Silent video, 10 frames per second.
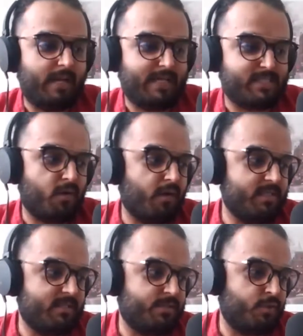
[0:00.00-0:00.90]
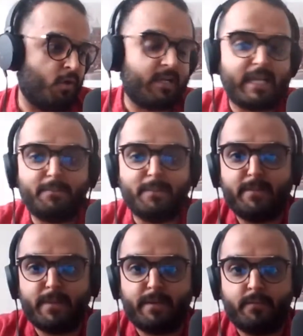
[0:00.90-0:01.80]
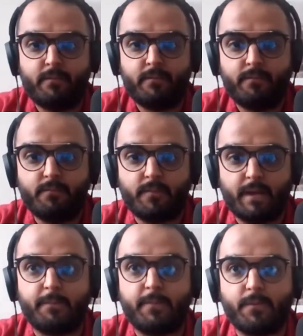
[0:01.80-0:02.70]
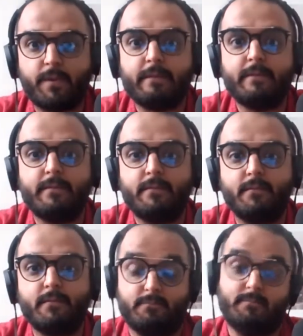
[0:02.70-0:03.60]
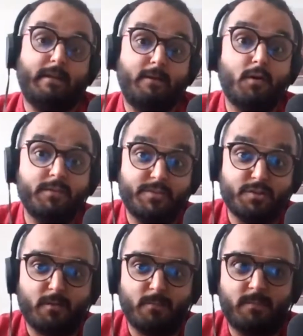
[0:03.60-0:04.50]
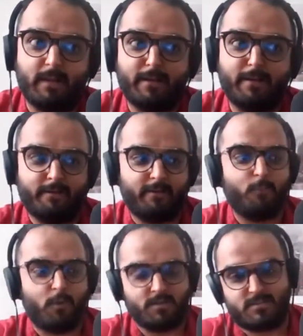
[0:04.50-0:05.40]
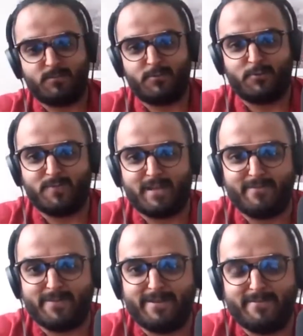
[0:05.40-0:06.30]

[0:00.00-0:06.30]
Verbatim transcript: as long as it's not like Men." I'll be okay. I got the job, and it was similar to Mad Men.